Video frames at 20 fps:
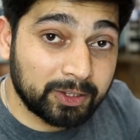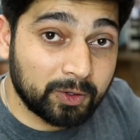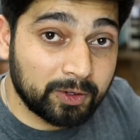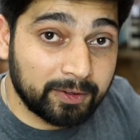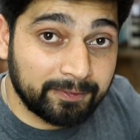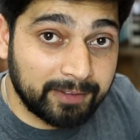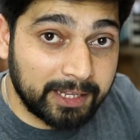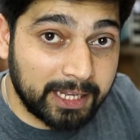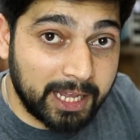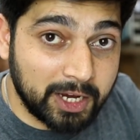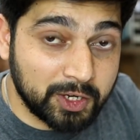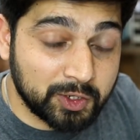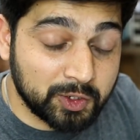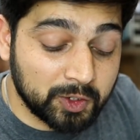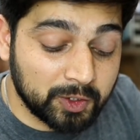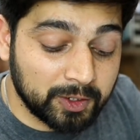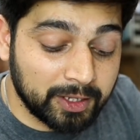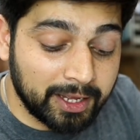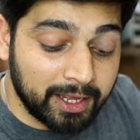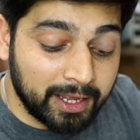a
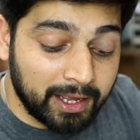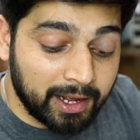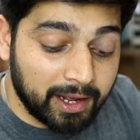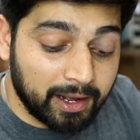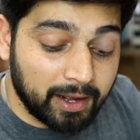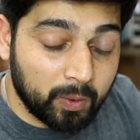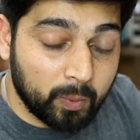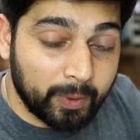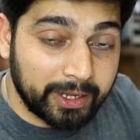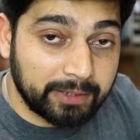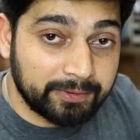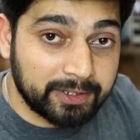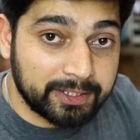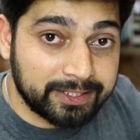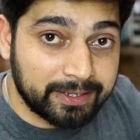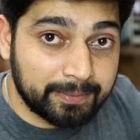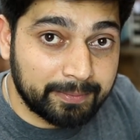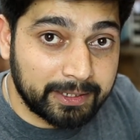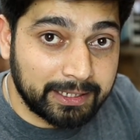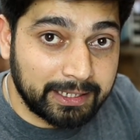notification uh, whenever
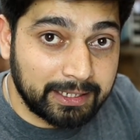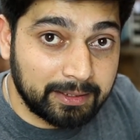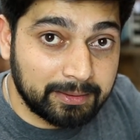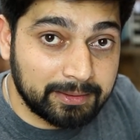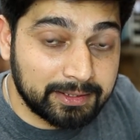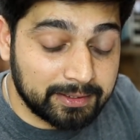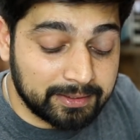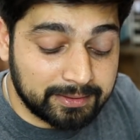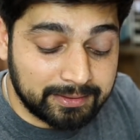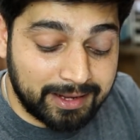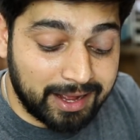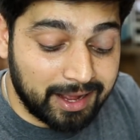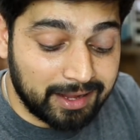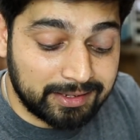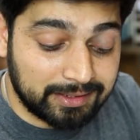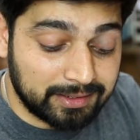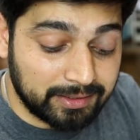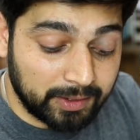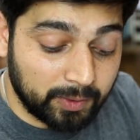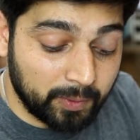somebody just
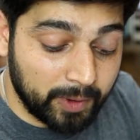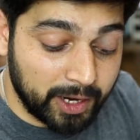asks a